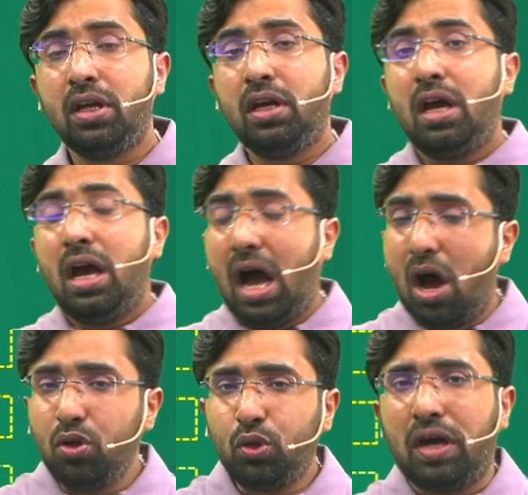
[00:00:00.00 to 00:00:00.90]
how
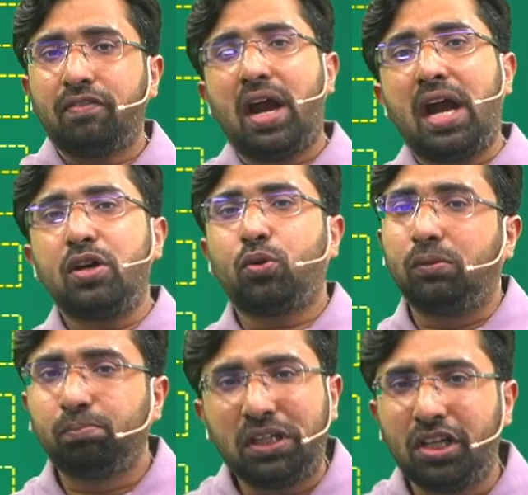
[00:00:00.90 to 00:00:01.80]
to add a
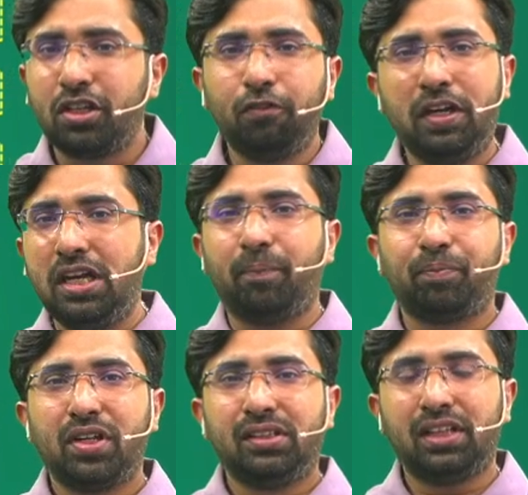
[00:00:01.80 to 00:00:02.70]
competition feeling?
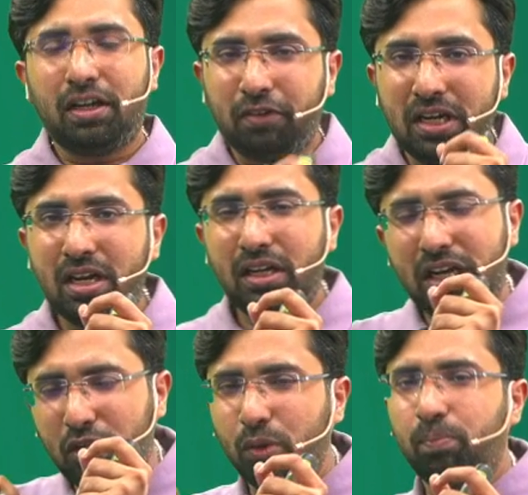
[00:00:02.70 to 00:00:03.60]
Sir, we need to
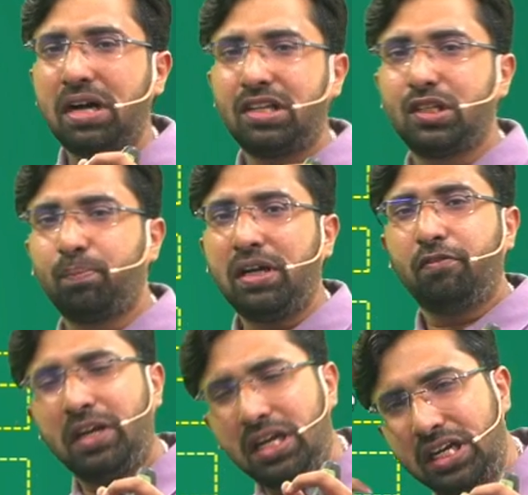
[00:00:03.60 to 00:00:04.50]
participate. We
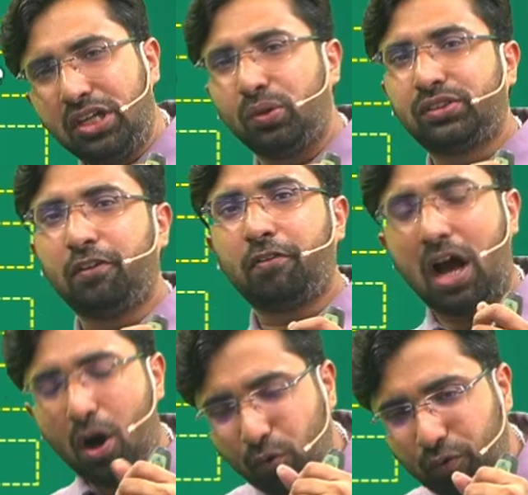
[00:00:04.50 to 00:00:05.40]
need to see how
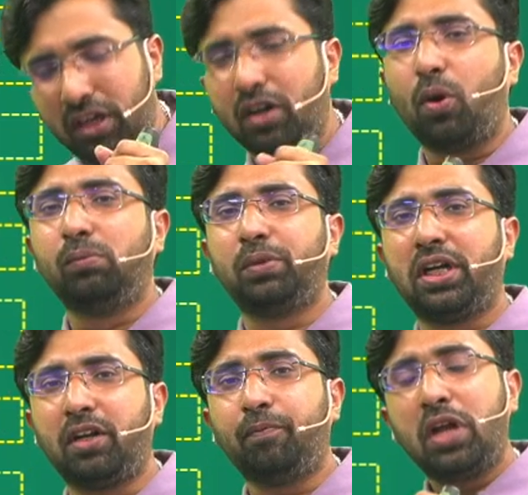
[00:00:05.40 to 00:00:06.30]
we are competitive,
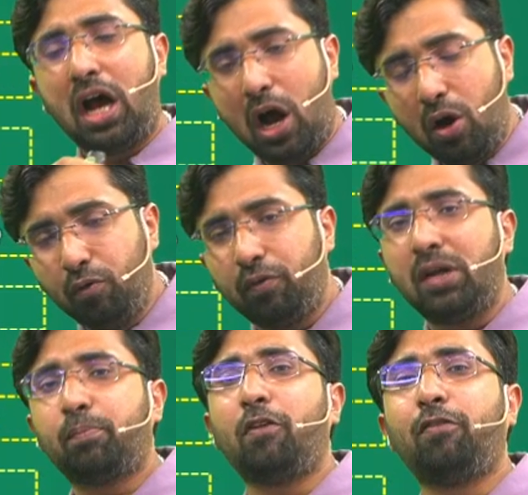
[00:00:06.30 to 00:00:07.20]
how we are
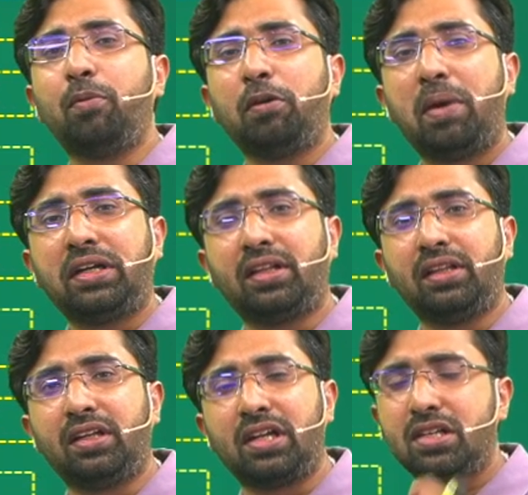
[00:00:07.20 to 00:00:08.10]
performing better than the
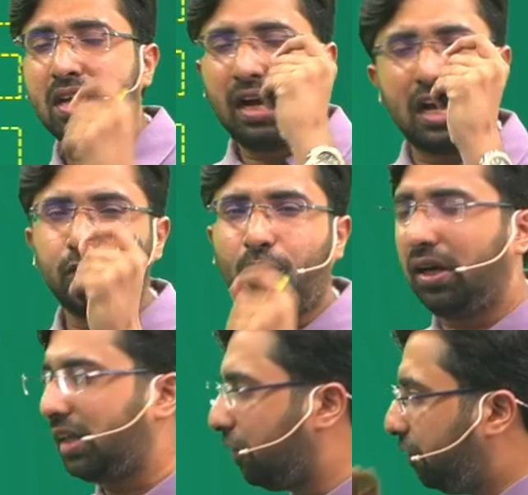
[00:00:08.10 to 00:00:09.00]
others. Guys, for that,
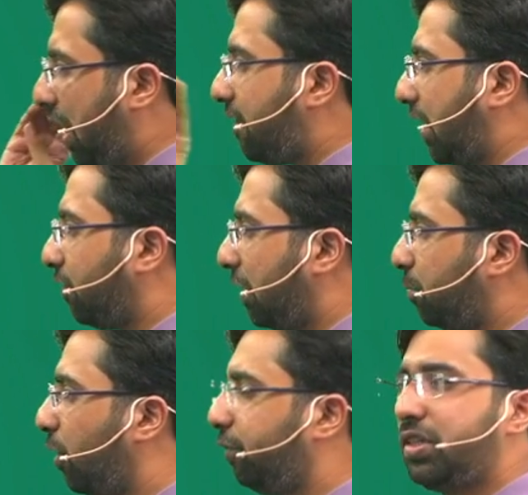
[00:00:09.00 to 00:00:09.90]
we have added one more
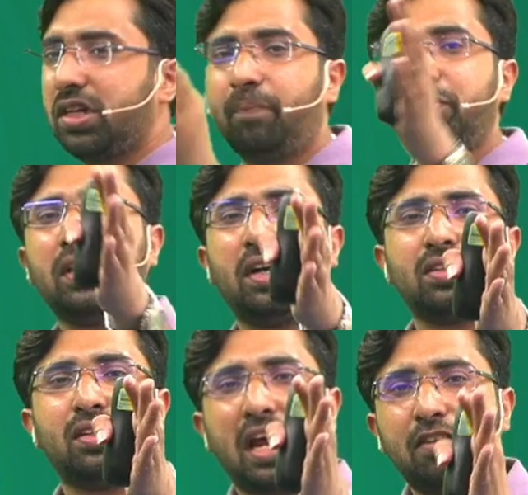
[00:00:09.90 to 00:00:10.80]
feature, that is
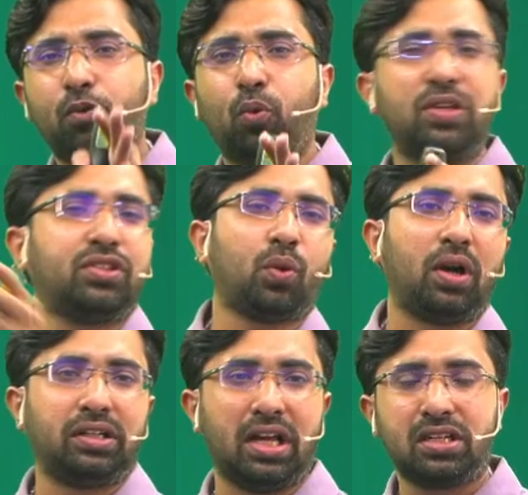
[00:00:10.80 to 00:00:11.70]
live quiz
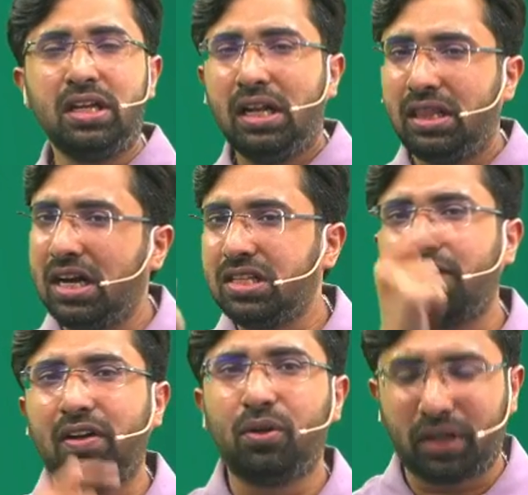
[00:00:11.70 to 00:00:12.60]
contest. Let's have a
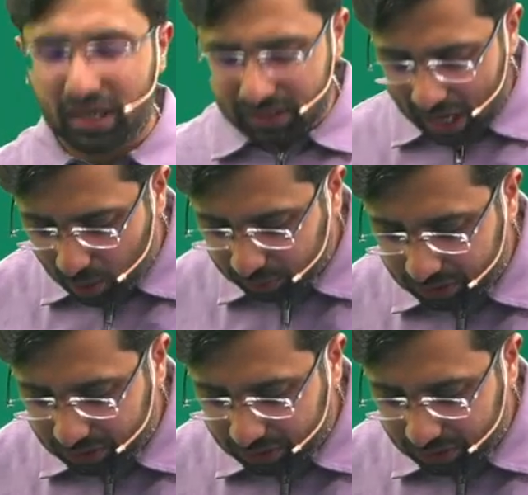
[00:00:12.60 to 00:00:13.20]
look, guys, how this